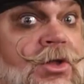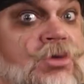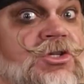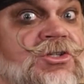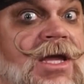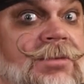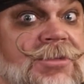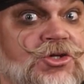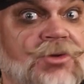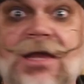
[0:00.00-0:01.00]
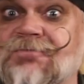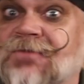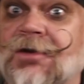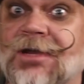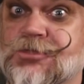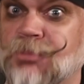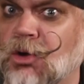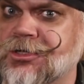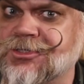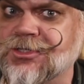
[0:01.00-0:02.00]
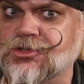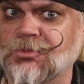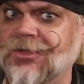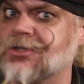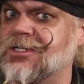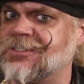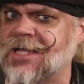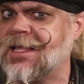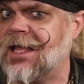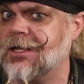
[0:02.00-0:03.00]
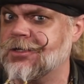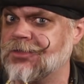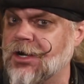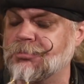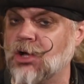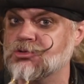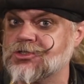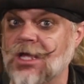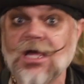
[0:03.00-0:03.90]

Those assignments grant various bonuses when there's a deckhand at their post,